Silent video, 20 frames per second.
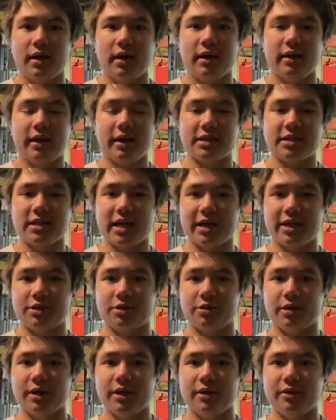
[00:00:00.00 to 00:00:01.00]
And that's not
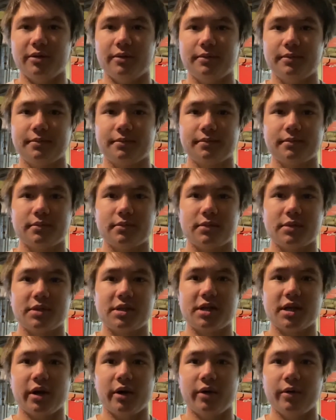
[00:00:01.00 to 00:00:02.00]
true.
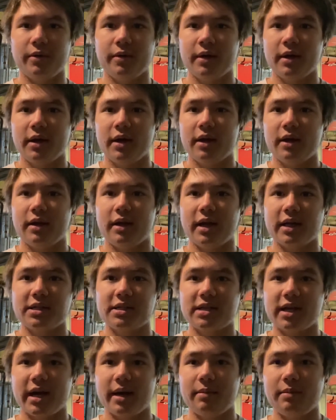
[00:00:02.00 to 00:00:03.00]
So the next
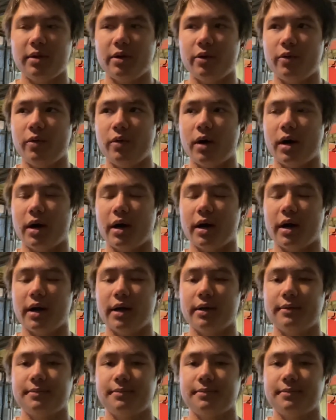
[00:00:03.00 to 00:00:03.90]
time you are